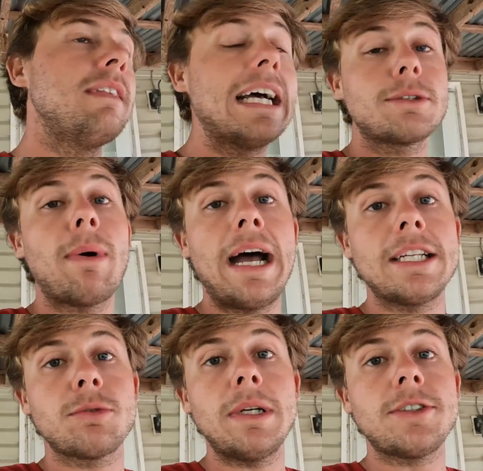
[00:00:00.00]
that's why I
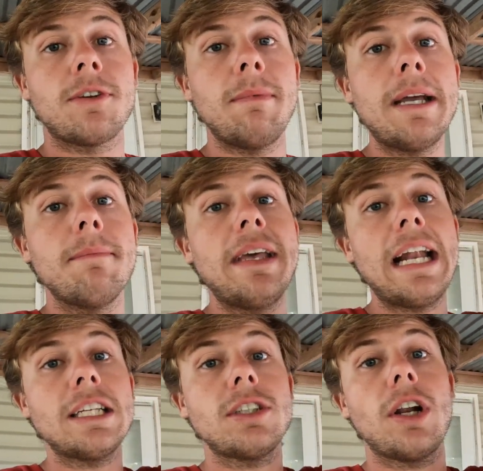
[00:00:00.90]
switched from them.
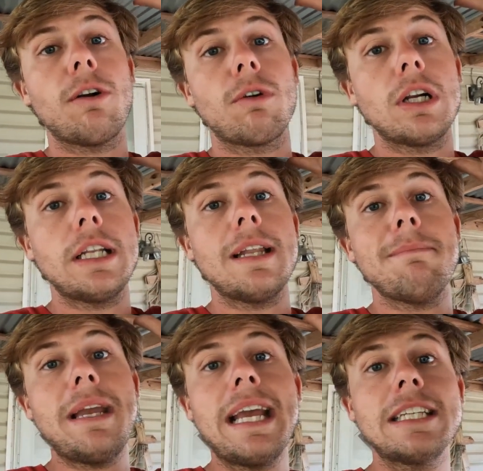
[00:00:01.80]
Then I started running the
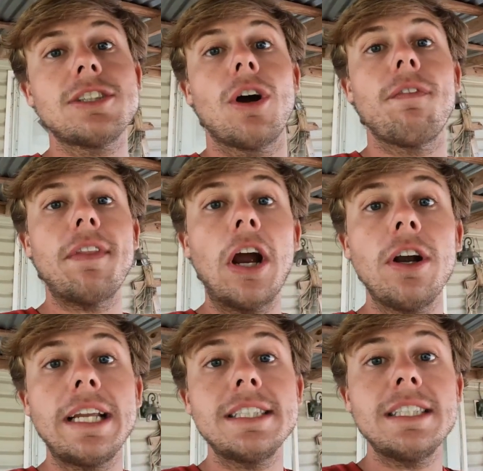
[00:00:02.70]
BSR
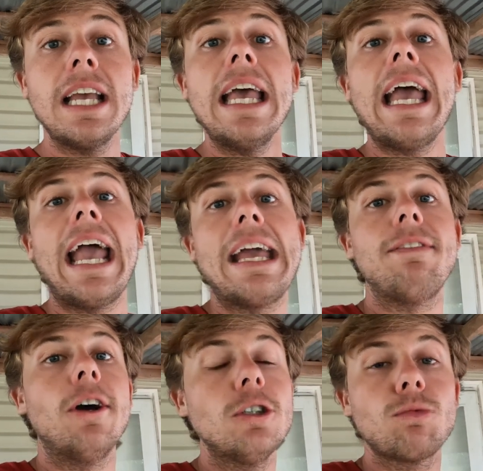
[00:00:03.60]
30s,
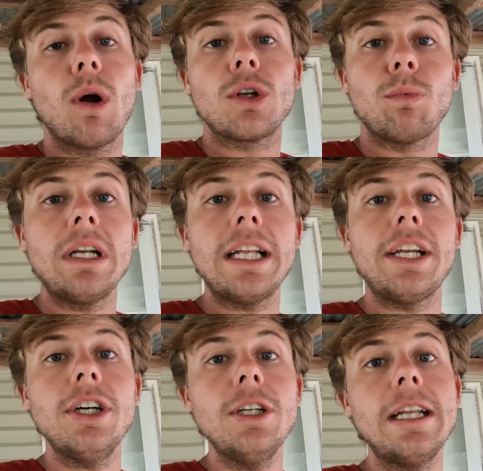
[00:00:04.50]
and those worked really
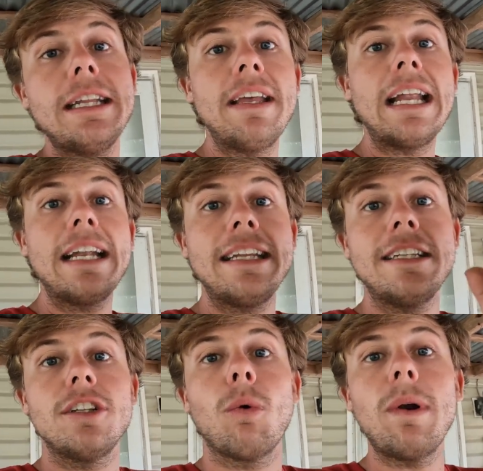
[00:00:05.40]
good. And then I
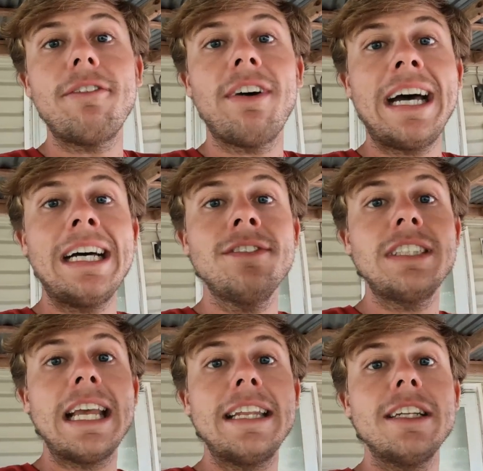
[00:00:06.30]
did the
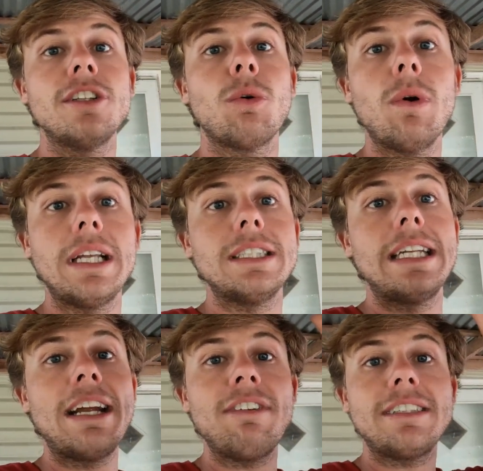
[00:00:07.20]
25s and then the 20s.
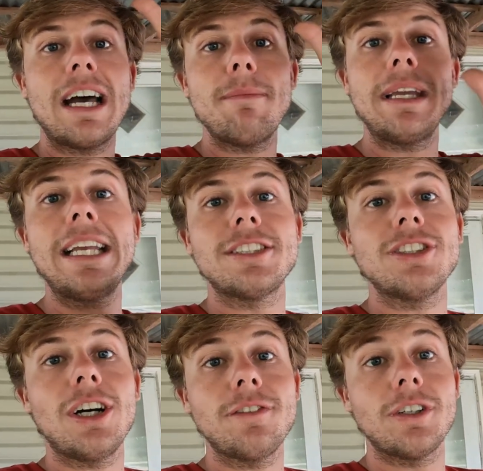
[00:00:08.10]
And every time it gets
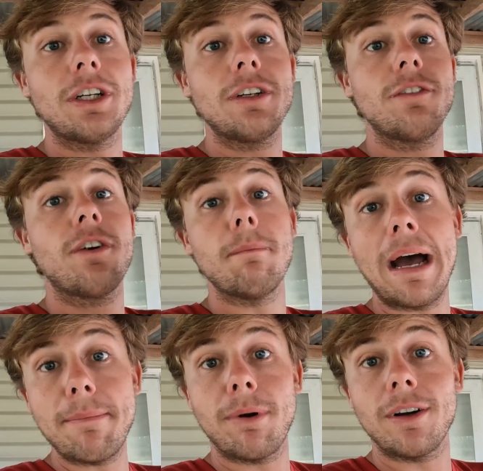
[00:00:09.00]
softer, for
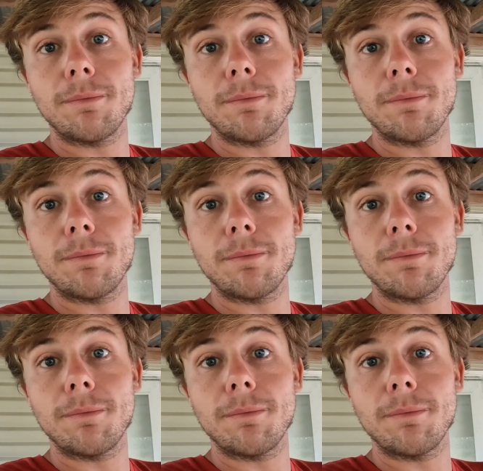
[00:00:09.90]
my